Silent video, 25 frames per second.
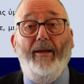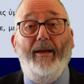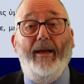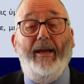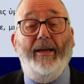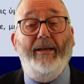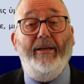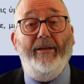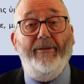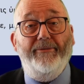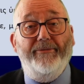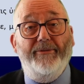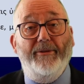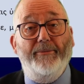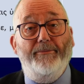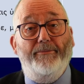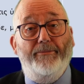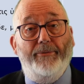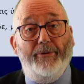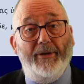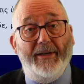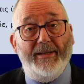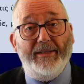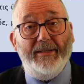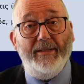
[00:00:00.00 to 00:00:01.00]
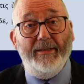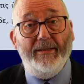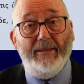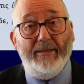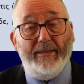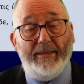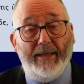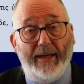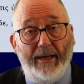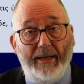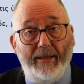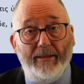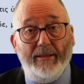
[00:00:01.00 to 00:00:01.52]
And if the present
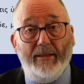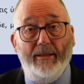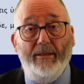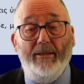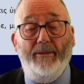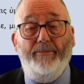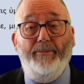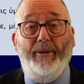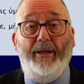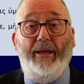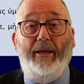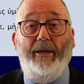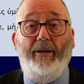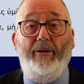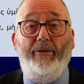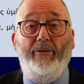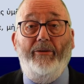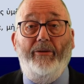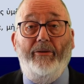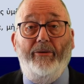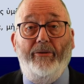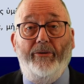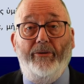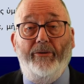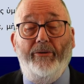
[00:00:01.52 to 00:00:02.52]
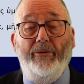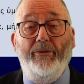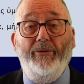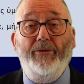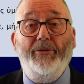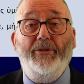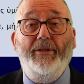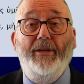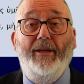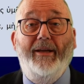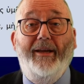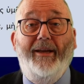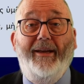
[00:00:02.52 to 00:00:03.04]
tense is being
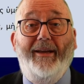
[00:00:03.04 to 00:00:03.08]
used,